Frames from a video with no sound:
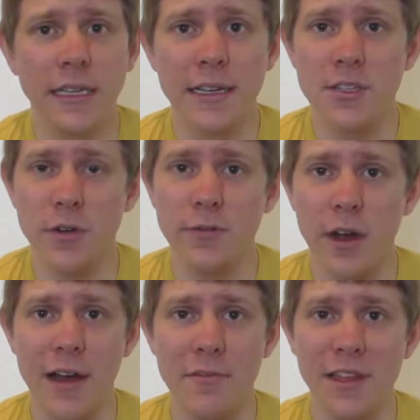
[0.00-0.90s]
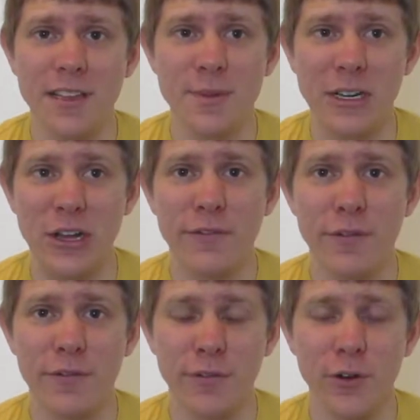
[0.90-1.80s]
so far everything's been good
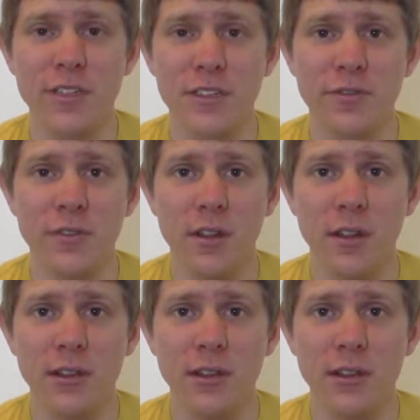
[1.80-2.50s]
for the first